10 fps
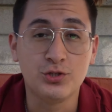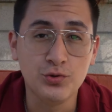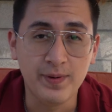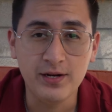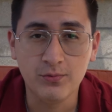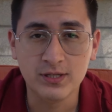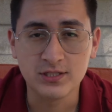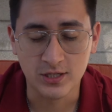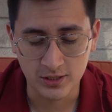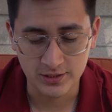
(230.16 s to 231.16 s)
two main ones
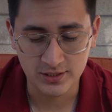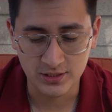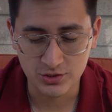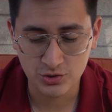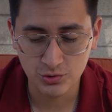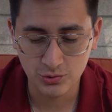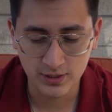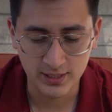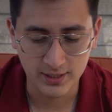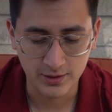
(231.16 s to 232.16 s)
are the two
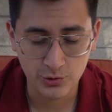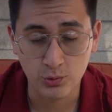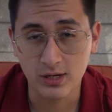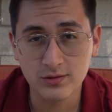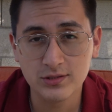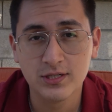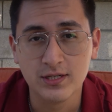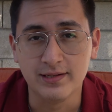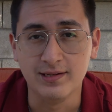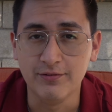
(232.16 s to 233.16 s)
throttles.
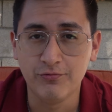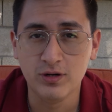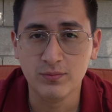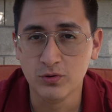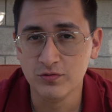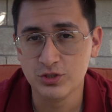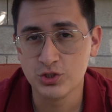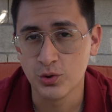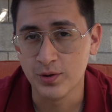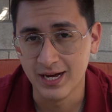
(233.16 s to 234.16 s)
The left one moves the
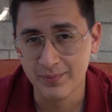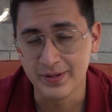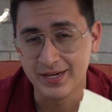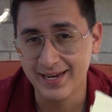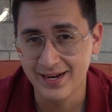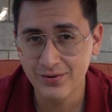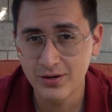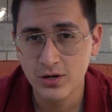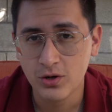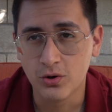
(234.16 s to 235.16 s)
drone up and down,
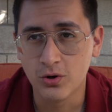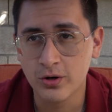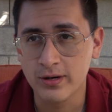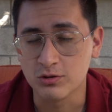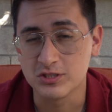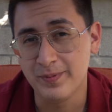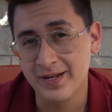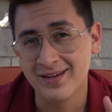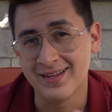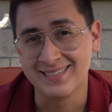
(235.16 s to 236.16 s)
or it'll spin
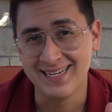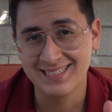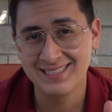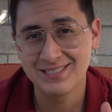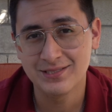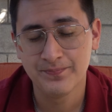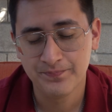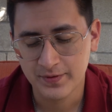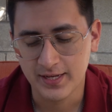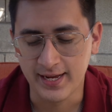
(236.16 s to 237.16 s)
it on its axis,
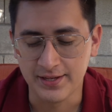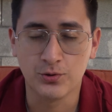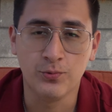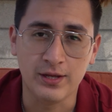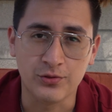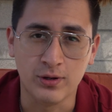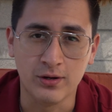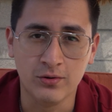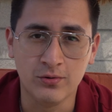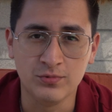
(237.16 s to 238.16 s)
and the right
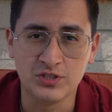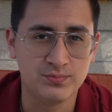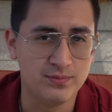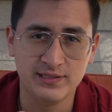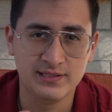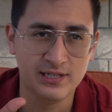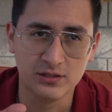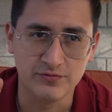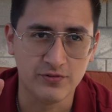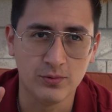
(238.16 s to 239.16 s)
throttle just
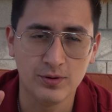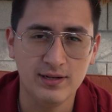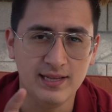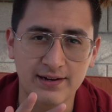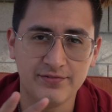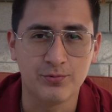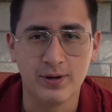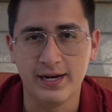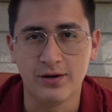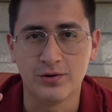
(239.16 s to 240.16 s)
tilt it forward, left,
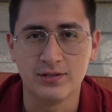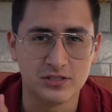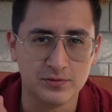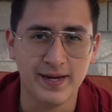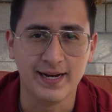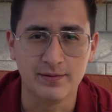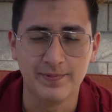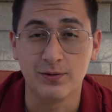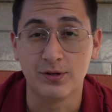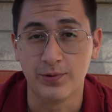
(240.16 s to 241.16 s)
right, or tilt it
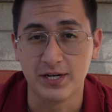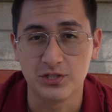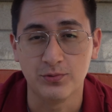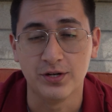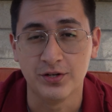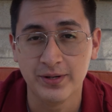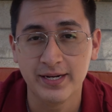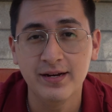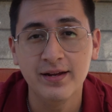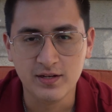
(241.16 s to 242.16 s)
depending what direction you want to do it
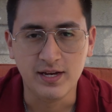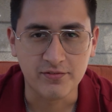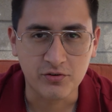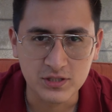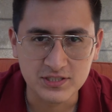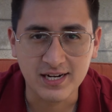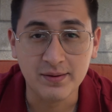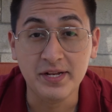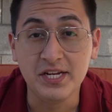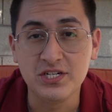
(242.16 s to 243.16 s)
in. And of course, the
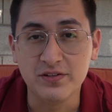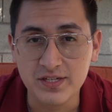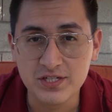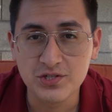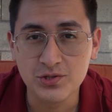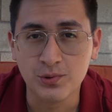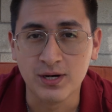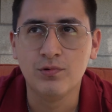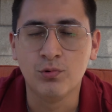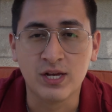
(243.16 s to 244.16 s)
combination of these two
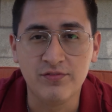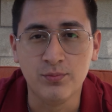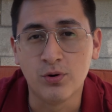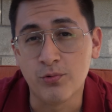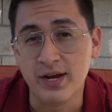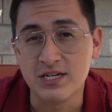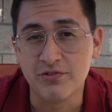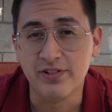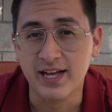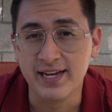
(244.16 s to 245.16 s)
will give you more range of
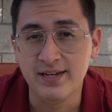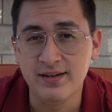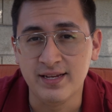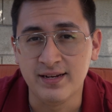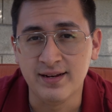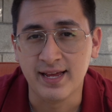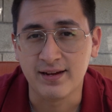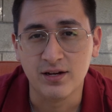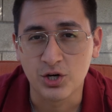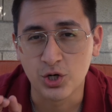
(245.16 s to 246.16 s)
flying in like
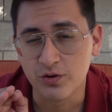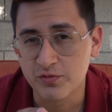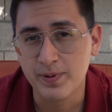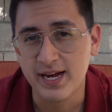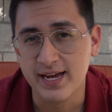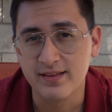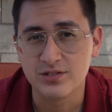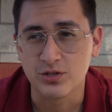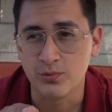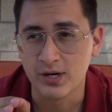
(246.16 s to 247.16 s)
curved paths,
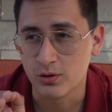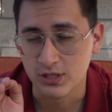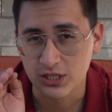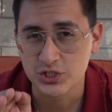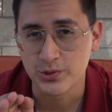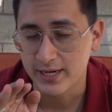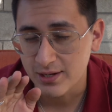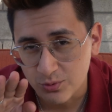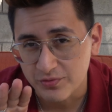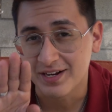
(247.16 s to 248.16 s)
so you want to go like
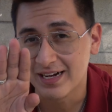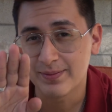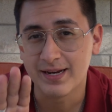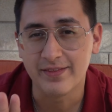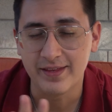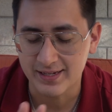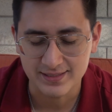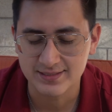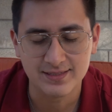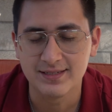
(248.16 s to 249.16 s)
straight, moving up kind of thing.
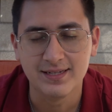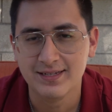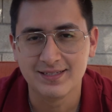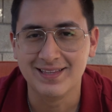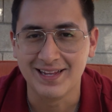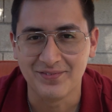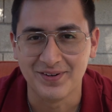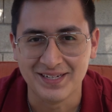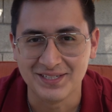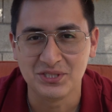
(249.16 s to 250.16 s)
It's a lot of
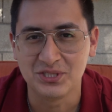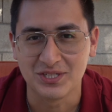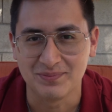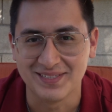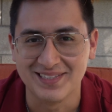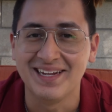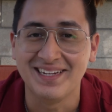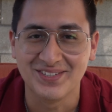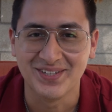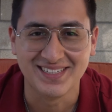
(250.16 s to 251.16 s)
fun. Just trust me, it's a lot
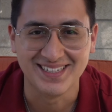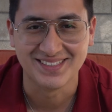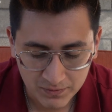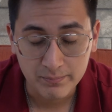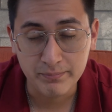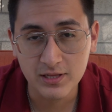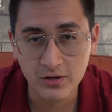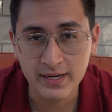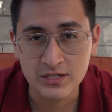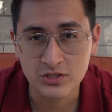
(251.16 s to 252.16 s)
easier than it sounds.
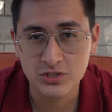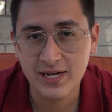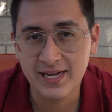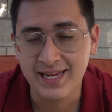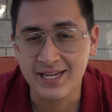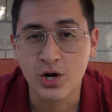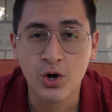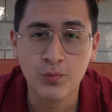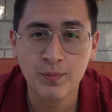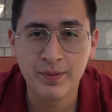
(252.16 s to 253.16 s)
Below it, it's also got a
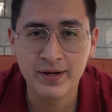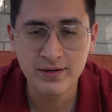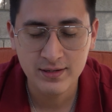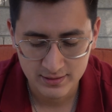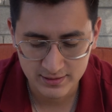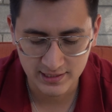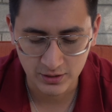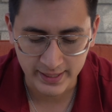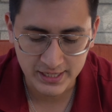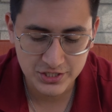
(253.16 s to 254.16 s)
home button, this
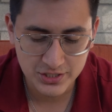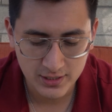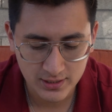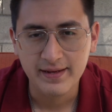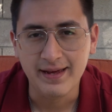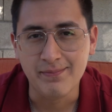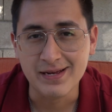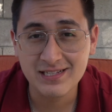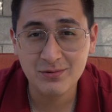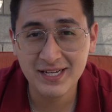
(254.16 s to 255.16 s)
little H. And
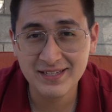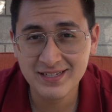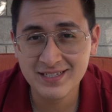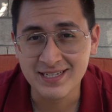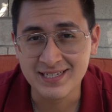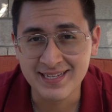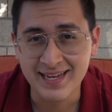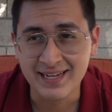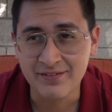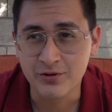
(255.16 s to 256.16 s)
basically what that does is
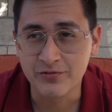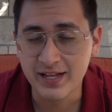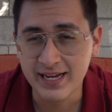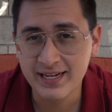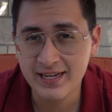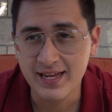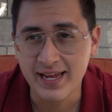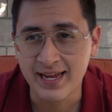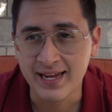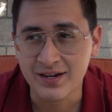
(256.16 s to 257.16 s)
that if you're flying it
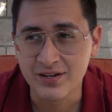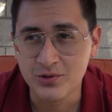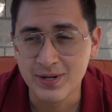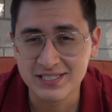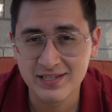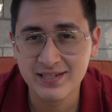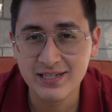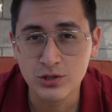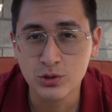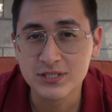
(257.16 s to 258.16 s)
and you
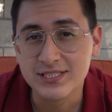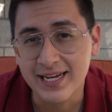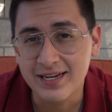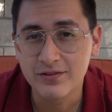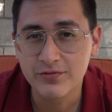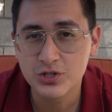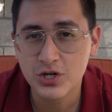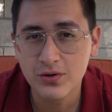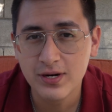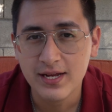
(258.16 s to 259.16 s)
accidentally lose sight of your
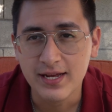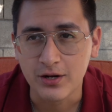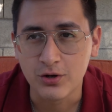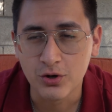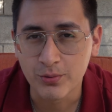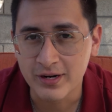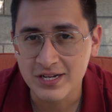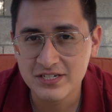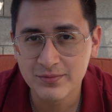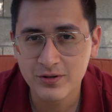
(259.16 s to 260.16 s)
drone and you don't know where it
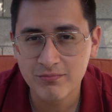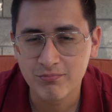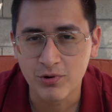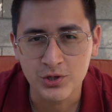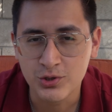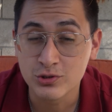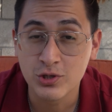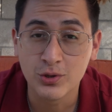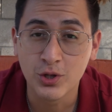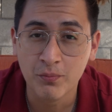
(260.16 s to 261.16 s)
is anymore, all you do is
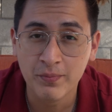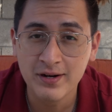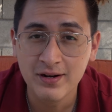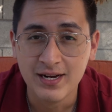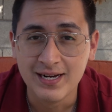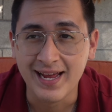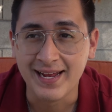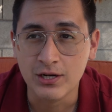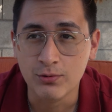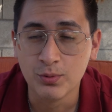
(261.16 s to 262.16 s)
hold the home button
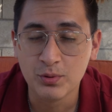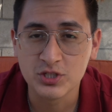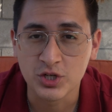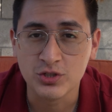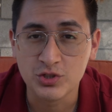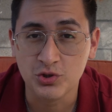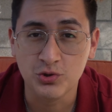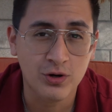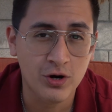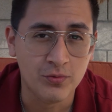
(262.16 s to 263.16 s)
and it will return
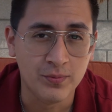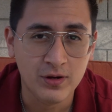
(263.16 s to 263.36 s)
to home,